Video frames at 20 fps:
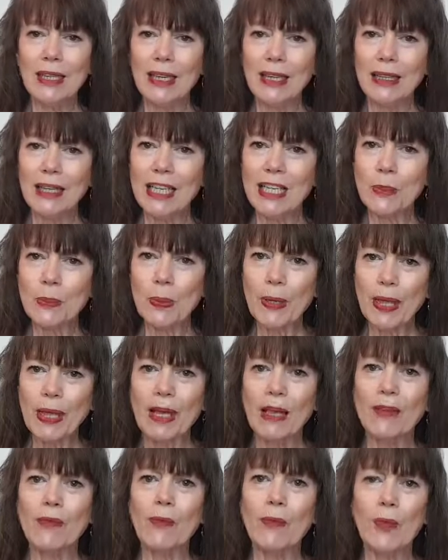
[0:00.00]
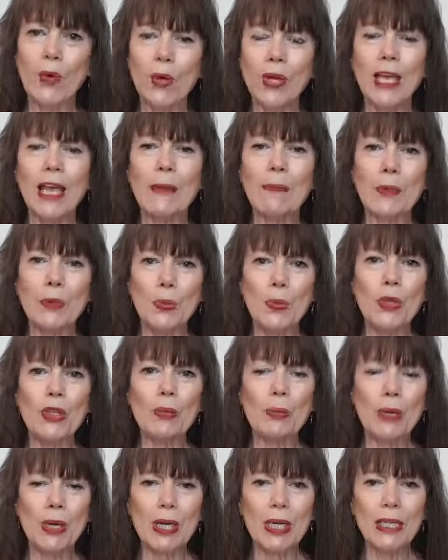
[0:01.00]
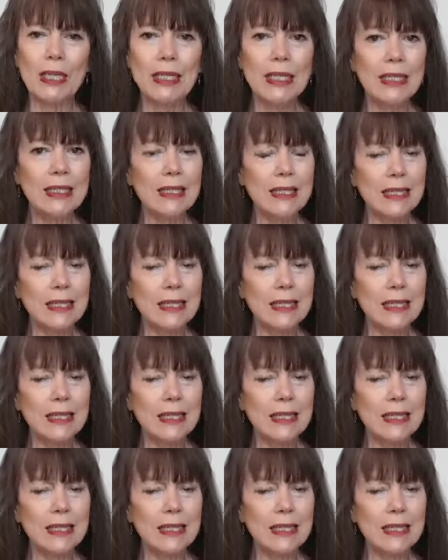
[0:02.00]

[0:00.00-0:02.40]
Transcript: And that's part of what happened with my